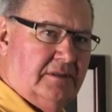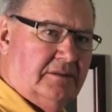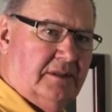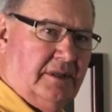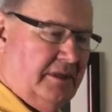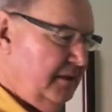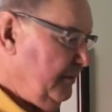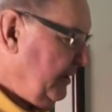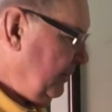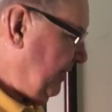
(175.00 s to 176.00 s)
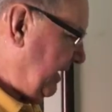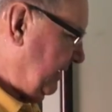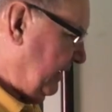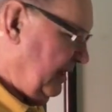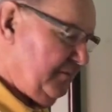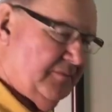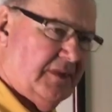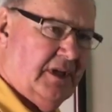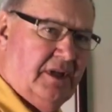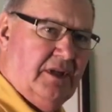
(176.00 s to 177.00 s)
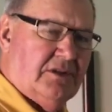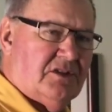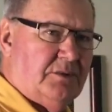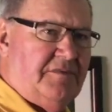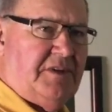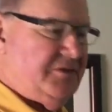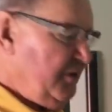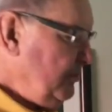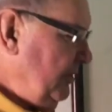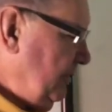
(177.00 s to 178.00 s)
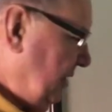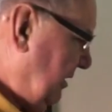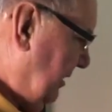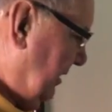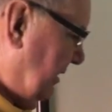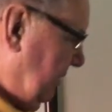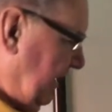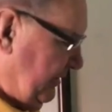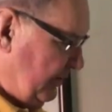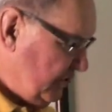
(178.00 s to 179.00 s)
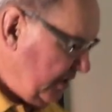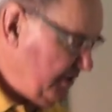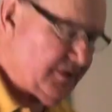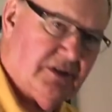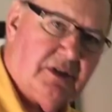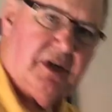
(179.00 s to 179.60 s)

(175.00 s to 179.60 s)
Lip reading: Okay, here we are back again. So we've determined that the center